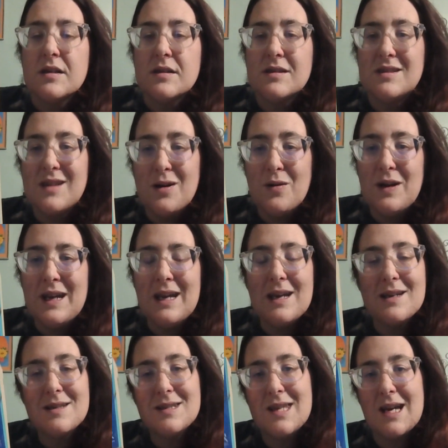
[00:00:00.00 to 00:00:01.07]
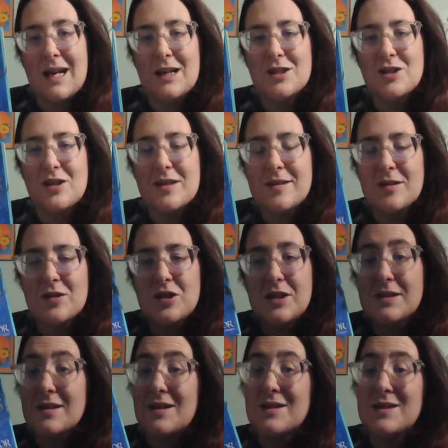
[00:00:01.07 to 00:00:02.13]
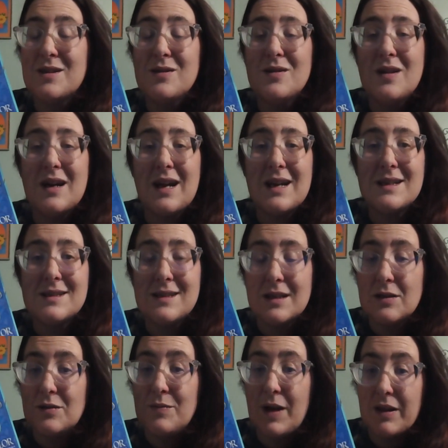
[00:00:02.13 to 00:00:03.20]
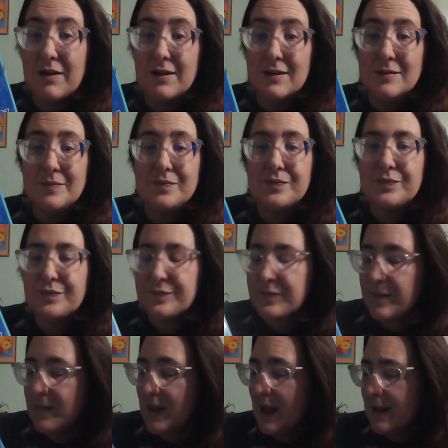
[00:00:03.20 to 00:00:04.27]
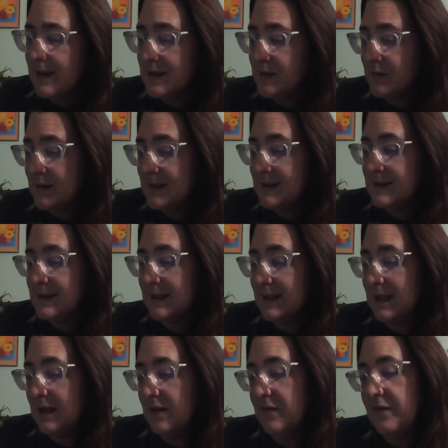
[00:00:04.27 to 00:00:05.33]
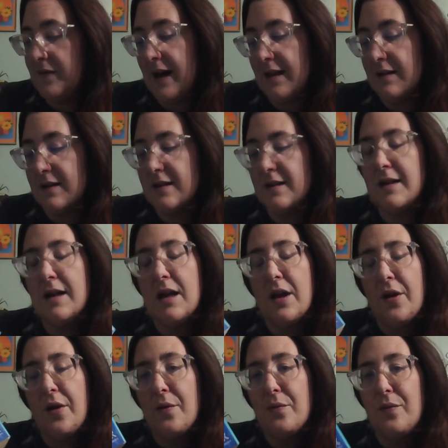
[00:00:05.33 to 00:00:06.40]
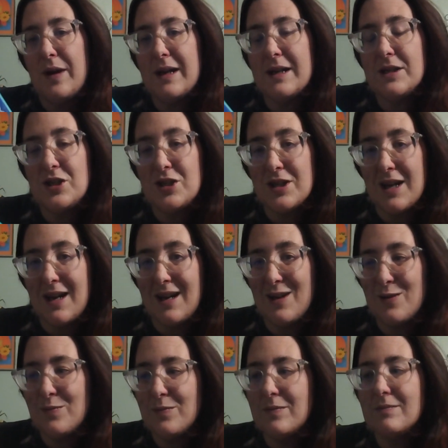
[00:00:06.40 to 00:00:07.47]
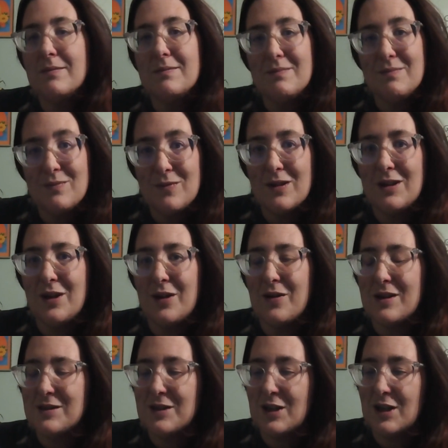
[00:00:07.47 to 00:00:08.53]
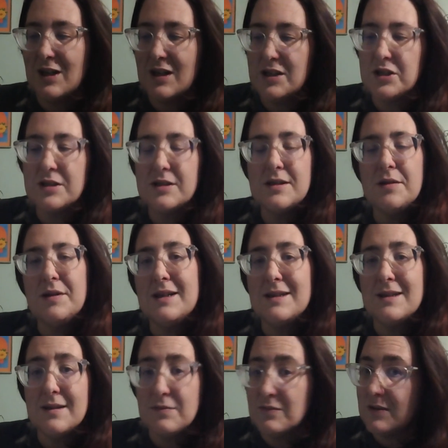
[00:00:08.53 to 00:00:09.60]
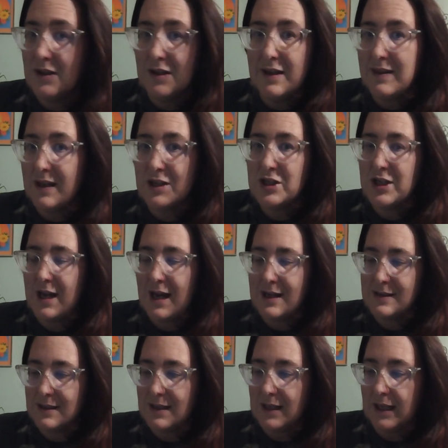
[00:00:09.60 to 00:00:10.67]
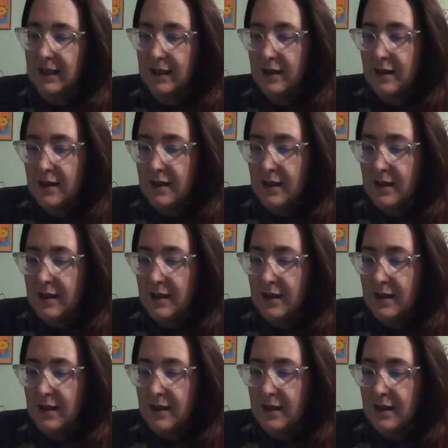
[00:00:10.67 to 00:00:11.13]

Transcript: Zoe is the hairdresser. She's also a single mother. And this one is of Valor, which, um, you know, is courage. And Zoe doesn't really think she has any.